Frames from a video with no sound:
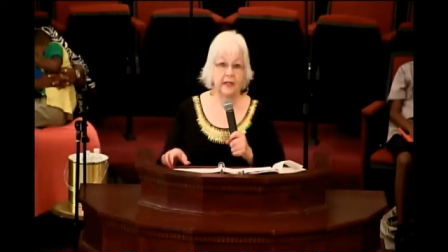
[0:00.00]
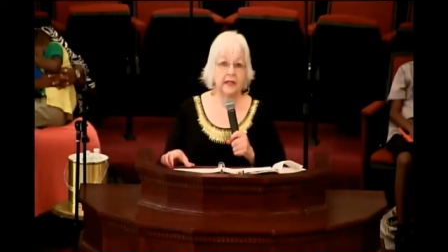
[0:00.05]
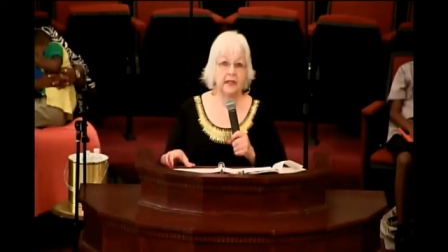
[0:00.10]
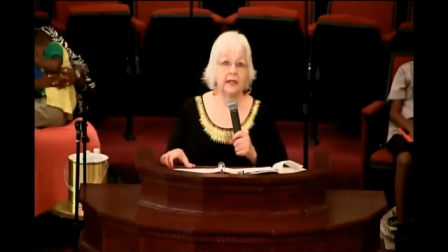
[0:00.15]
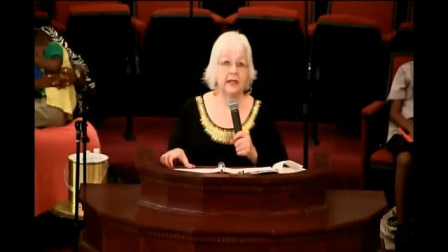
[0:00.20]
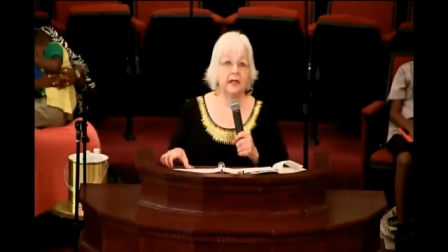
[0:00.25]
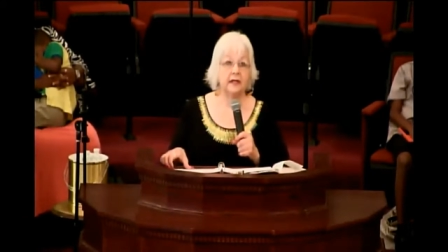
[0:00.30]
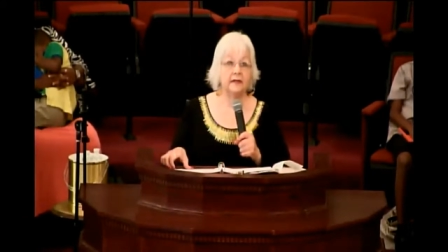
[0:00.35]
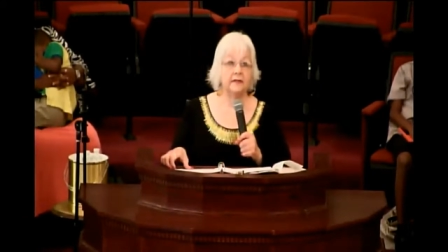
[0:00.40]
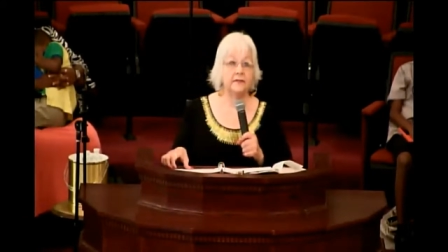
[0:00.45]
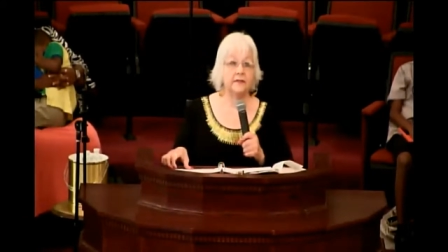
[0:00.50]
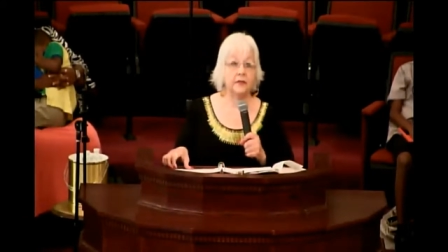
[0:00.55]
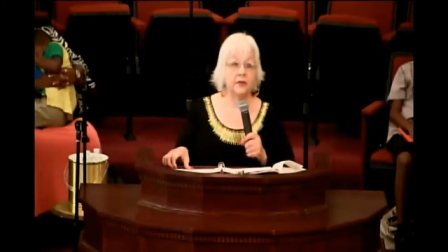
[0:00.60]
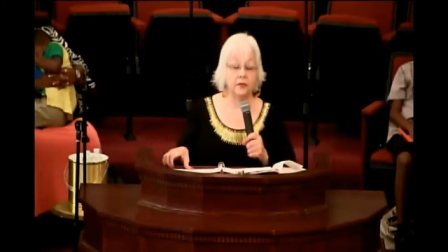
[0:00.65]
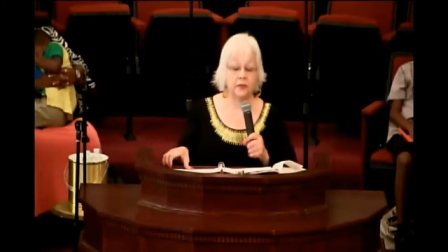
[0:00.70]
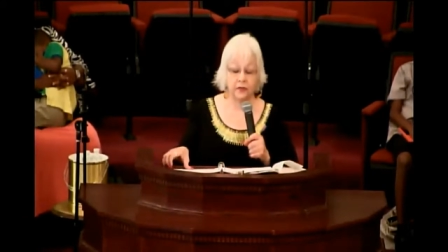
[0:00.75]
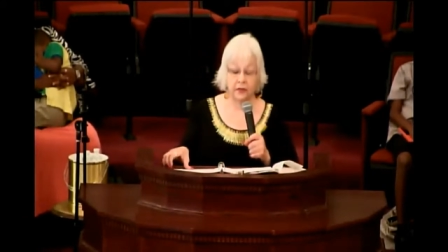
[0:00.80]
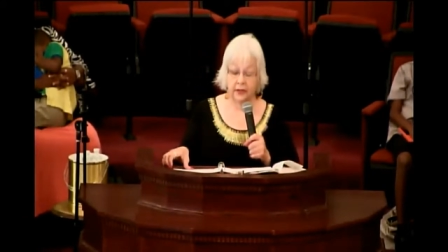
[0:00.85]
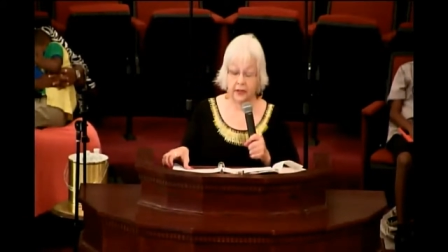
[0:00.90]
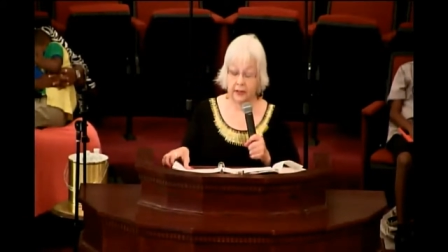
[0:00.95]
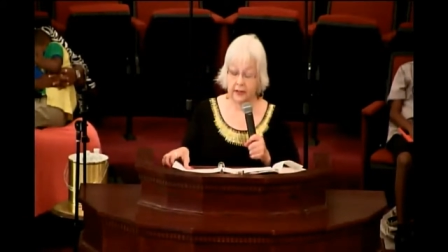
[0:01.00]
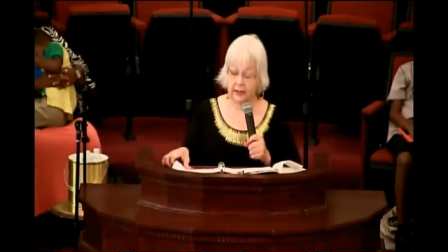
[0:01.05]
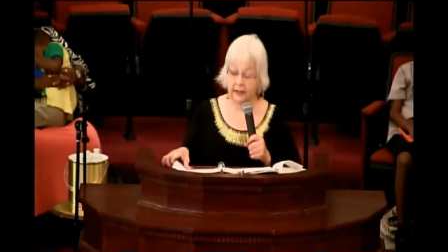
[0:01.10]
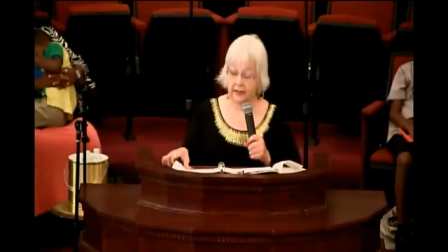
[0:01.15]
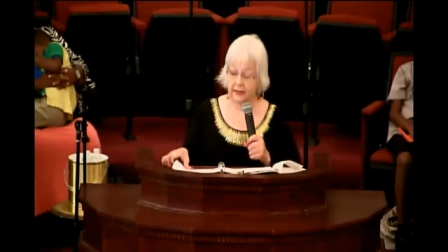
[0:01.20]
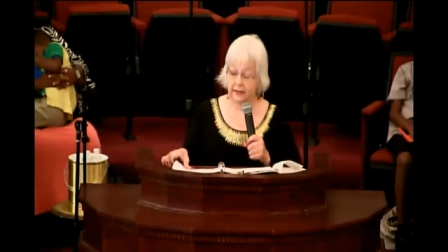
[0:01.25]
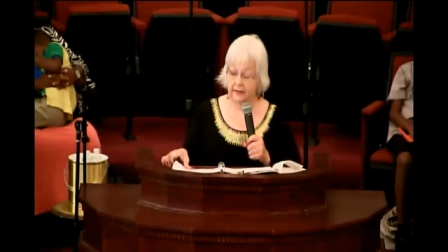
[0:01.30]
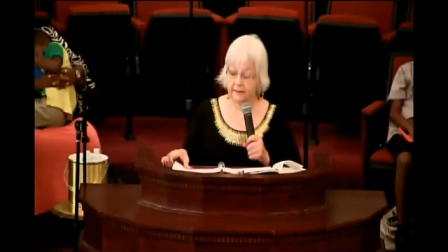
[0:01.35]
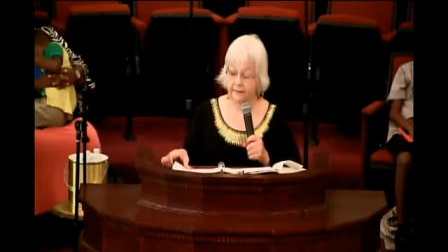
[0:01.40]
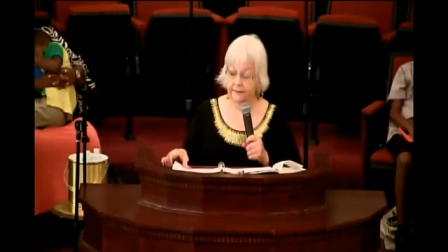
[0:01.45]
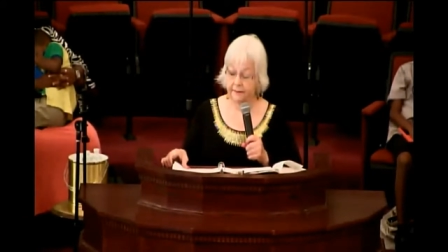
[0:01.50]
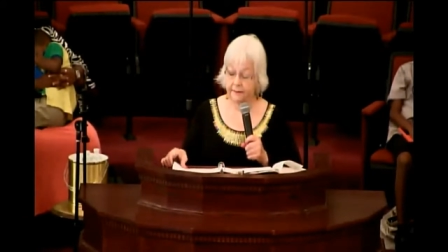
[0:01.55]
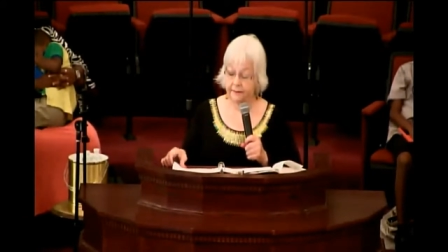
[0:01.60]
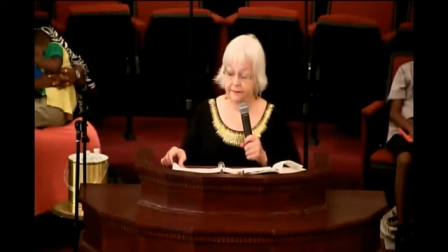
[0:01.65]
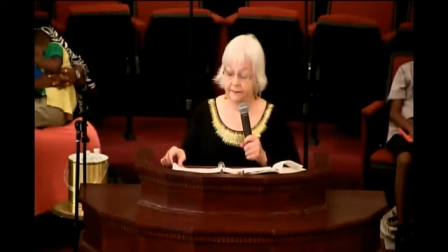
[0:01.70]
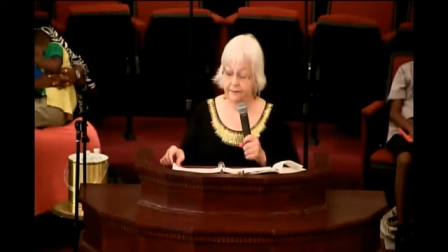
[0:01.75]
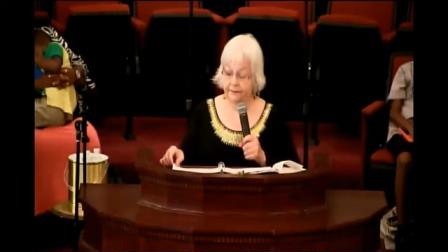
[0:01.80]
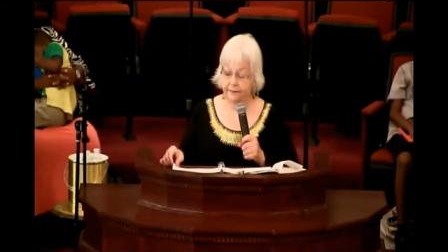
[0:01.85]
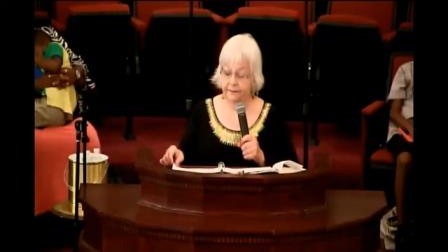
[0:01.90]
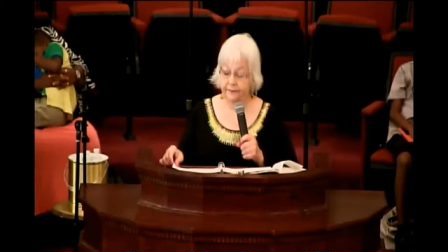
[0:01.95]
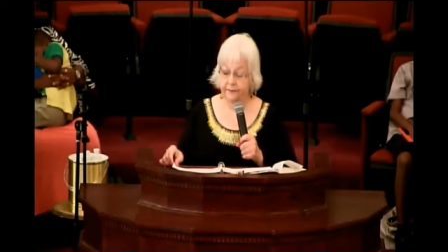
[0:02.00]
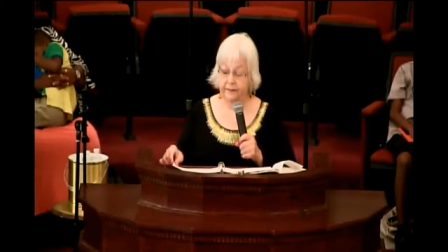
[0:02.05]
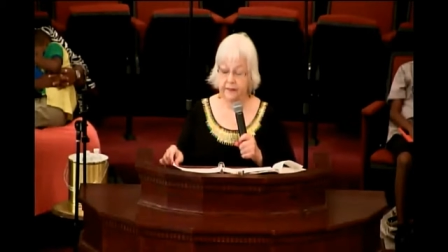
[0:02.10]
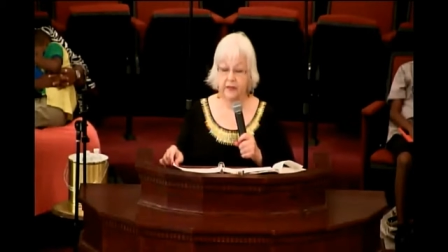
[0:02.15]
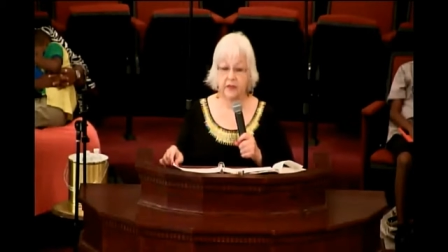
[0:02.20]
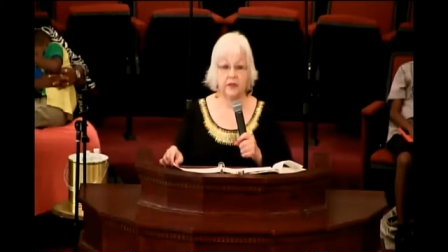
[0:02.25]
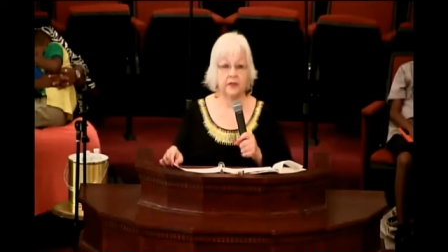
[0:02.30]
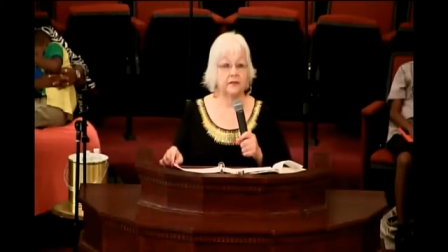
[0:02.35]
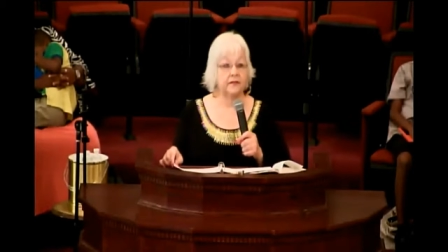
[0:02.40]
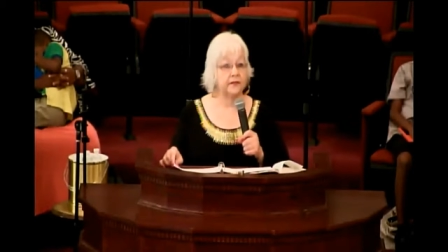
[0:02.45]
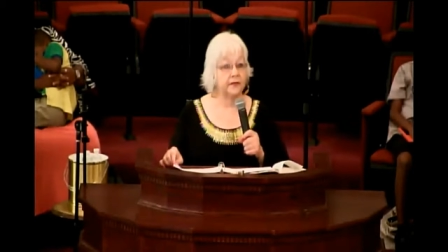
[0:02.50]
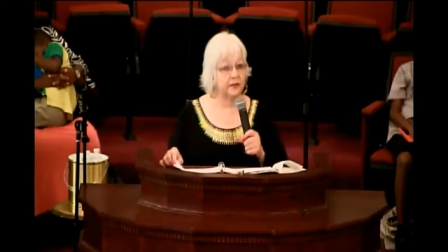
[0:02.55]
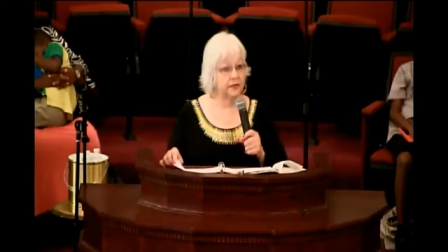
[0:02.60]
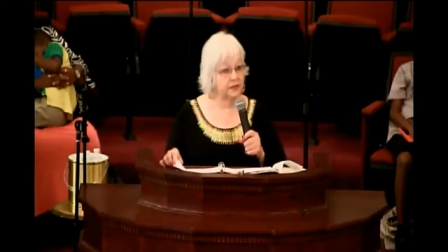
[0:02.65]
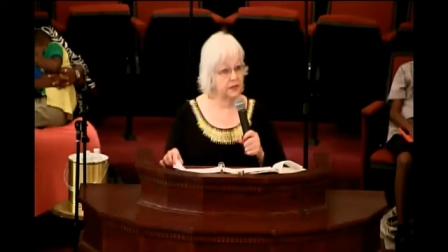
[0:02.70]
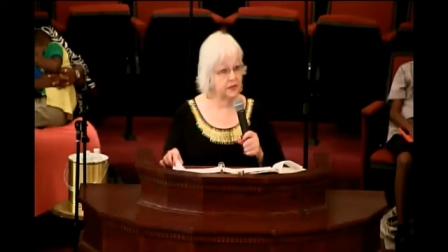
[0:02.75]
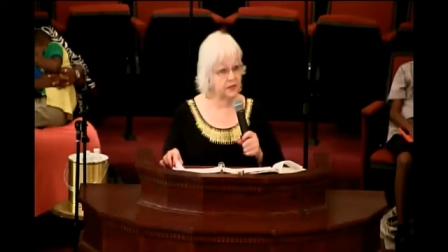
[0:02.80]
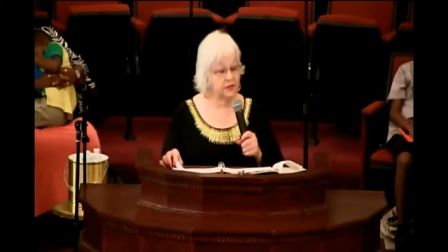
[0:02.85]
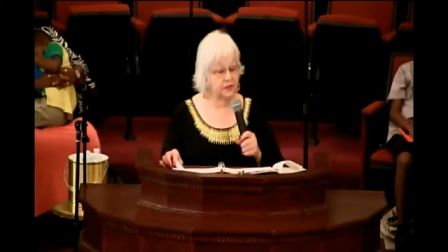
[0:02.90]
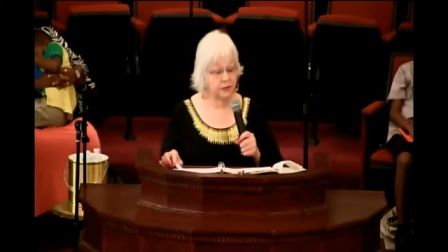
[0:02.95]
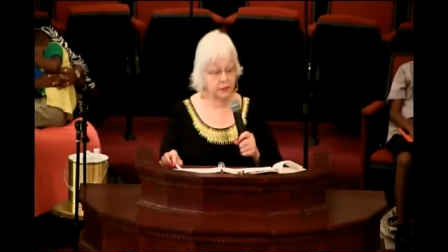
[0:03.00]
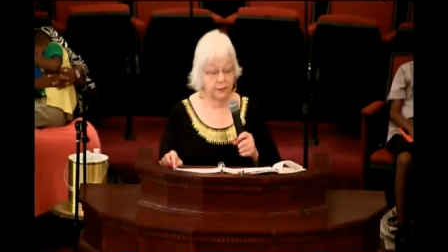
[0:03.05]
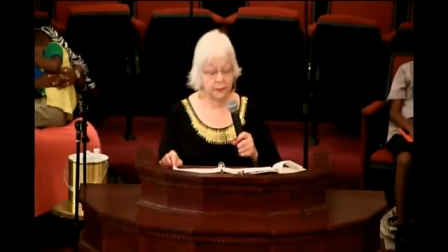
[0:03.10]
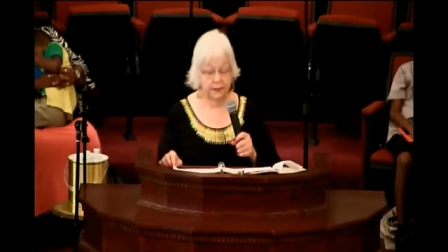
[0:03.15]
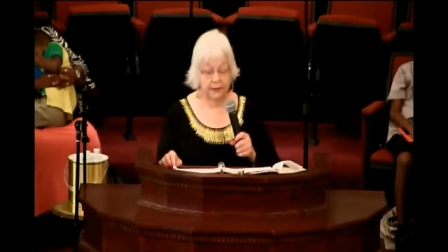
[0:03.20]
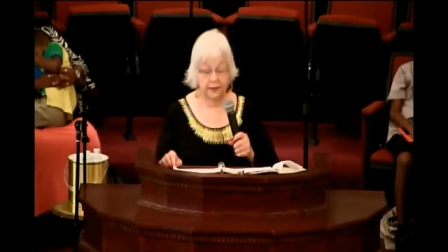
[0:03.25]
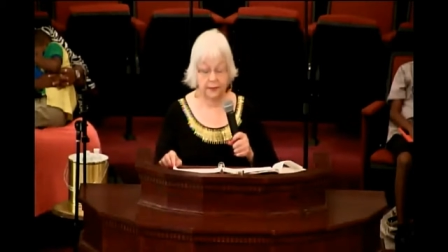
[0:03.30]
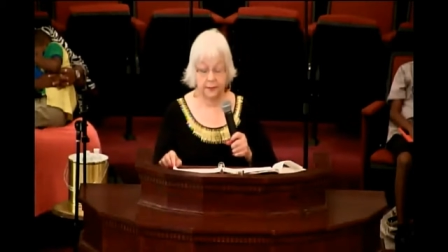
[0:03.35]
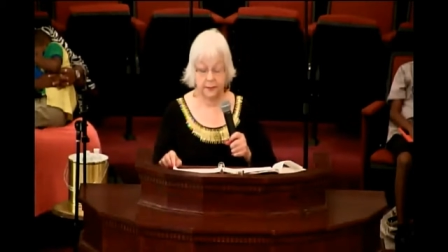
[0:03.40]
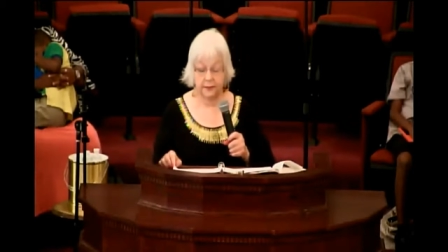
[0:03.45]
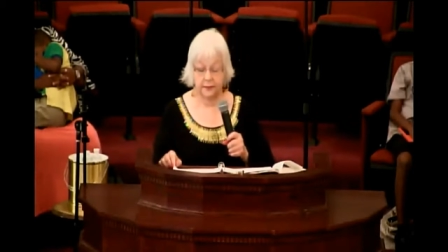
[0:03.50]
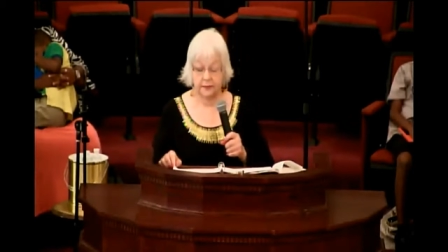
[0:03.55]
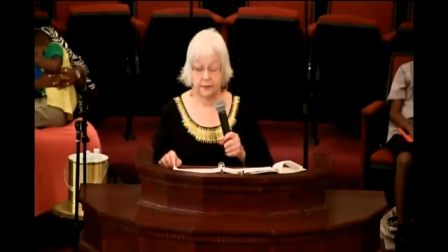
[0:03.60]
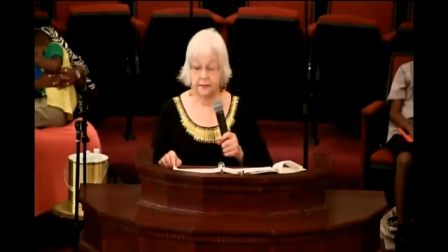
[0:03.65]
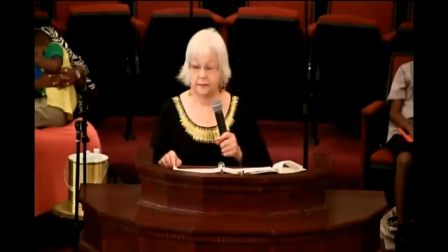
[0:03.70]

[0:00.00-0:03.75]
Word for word: Now, if you think the first two people